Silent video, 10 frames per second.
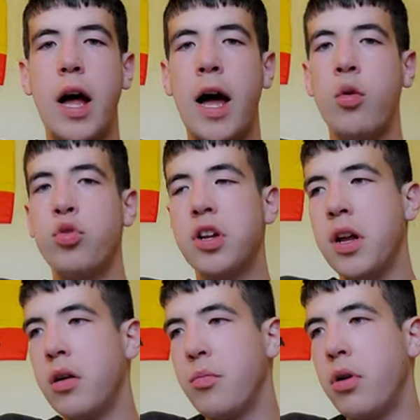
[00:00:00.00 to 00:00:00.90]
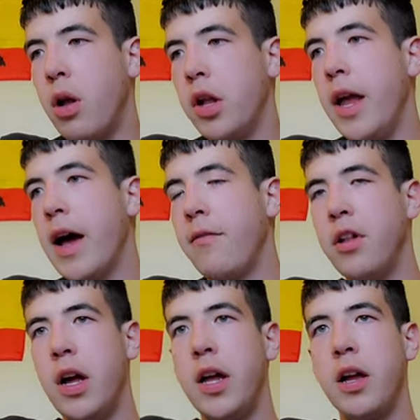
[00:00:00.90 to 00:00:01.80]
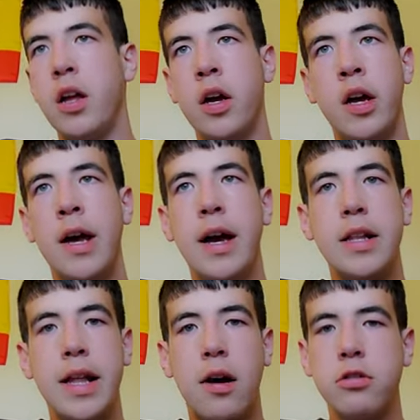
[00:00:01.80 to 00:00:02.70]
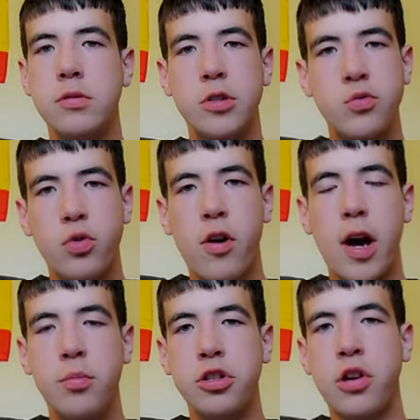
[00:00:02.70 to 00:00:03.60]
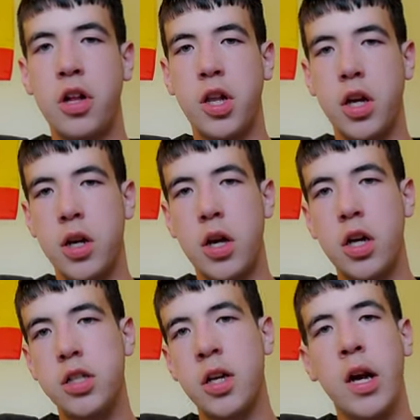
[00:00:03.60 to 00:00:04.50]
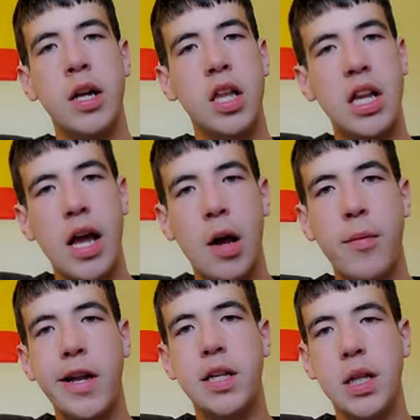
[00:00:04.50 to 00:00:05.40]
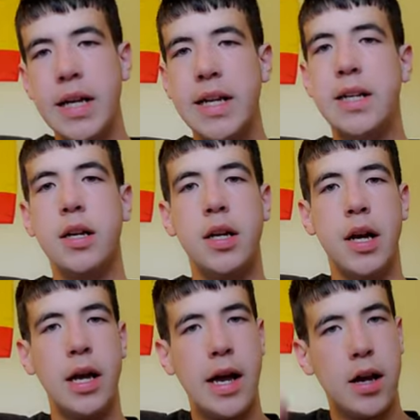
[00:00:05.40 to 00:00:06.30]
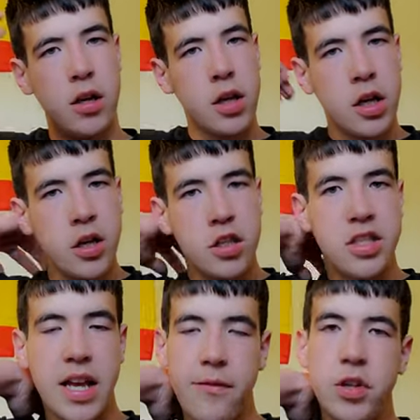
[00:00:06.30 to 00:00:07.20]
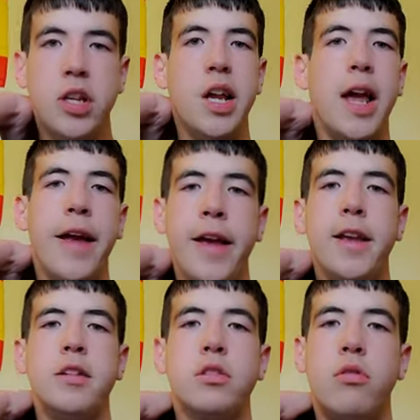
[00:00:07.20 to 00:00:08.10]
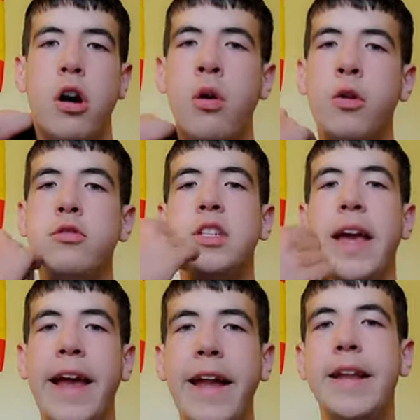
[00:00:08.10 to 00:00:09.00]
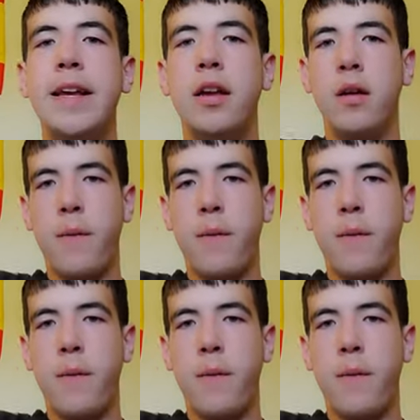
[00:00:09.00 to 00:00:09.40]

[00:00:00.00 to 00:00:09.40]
I would probably have like a thousand subscribers on there because the time I deleted it, I had 78, so almost 80.